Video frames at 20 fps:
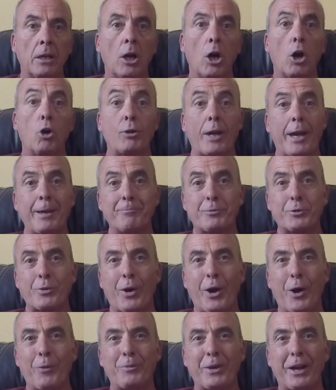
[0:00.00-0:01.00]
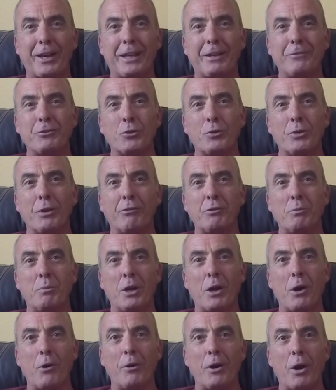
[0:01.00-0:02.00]
Okay, so I hope that gives you enough to be
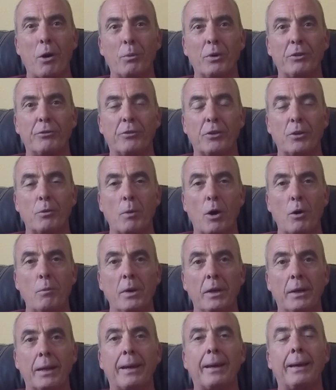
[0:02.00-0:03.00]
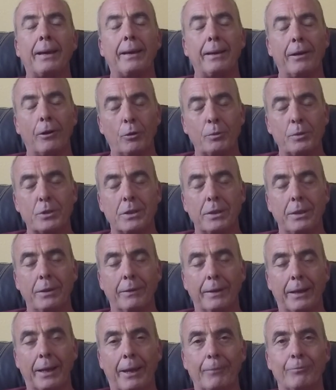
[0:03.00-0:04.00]
going on with for the moment, and I hope to see you
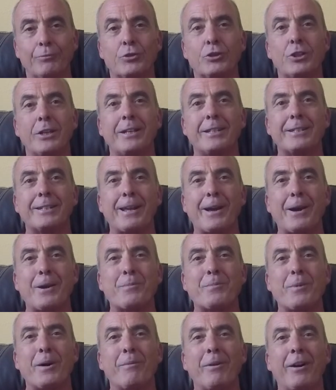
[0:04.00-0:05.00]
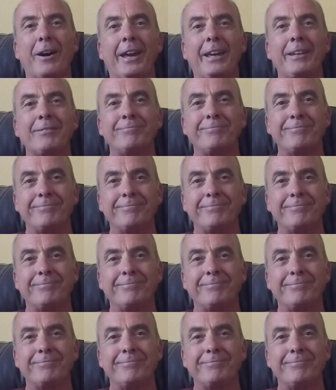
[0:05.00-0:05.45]
again. Cheers now, bye bye.